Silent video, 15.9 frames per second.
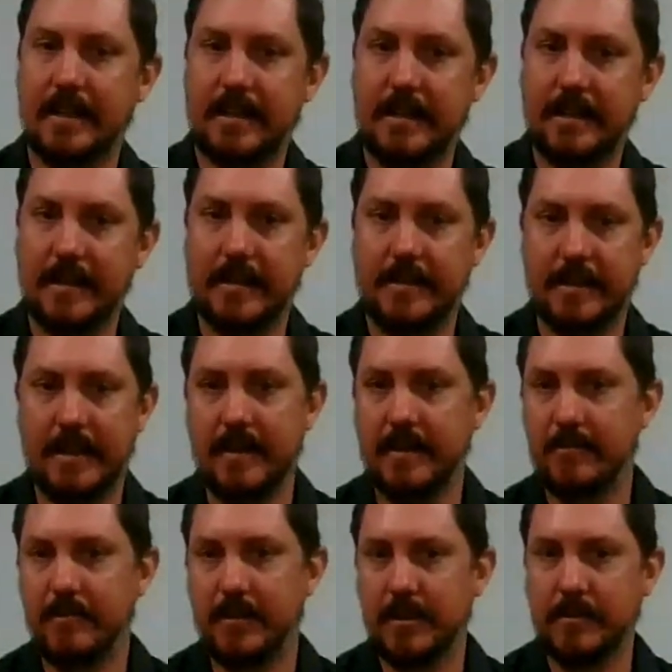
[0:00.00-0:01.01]
under
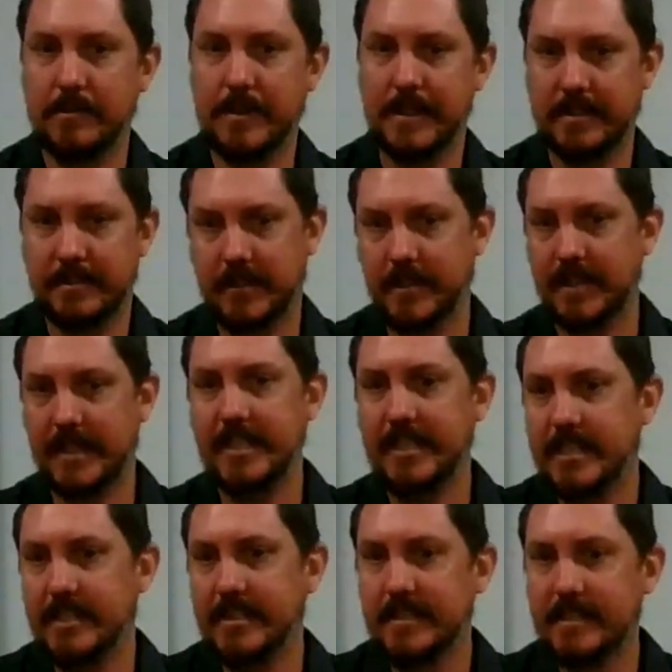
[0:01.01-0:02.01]
their environmental
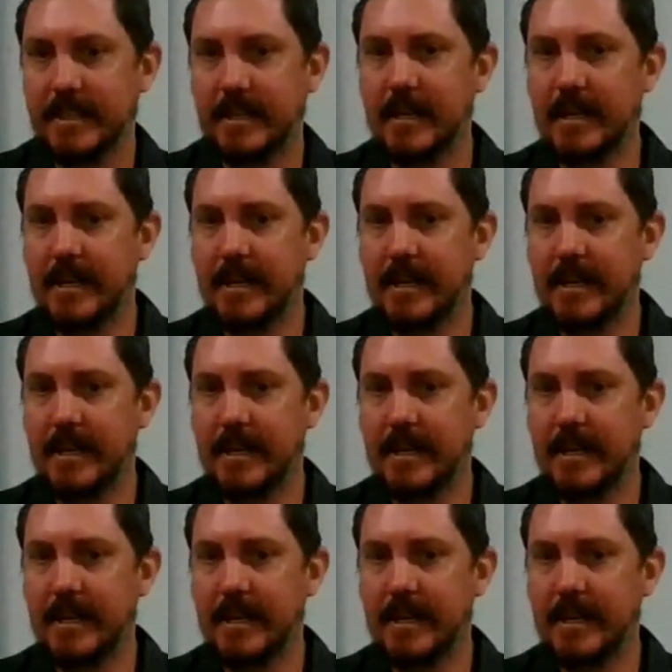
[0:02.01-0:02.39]
conditions,